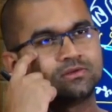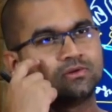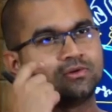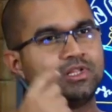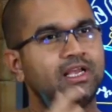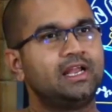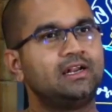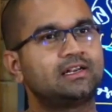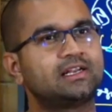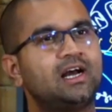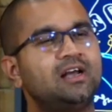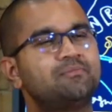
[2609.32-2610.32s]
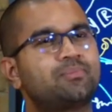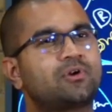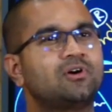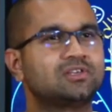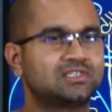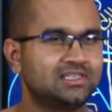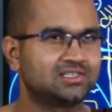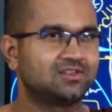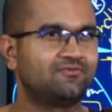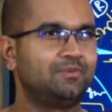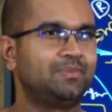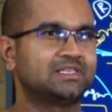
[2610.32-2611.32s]
so the entire process
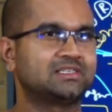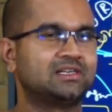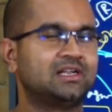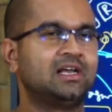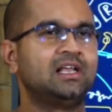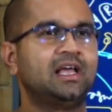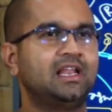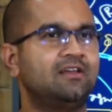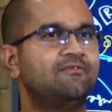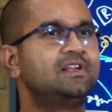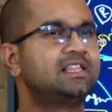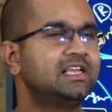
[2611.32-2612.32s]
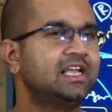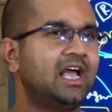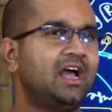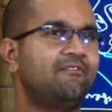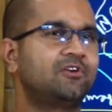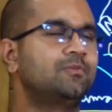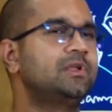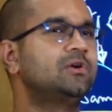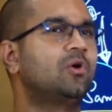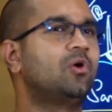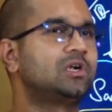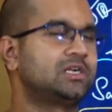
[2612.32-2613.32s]
of Vipassana and everything have to be
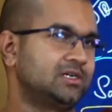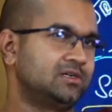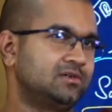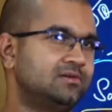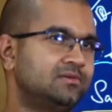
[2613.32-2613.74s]
altered.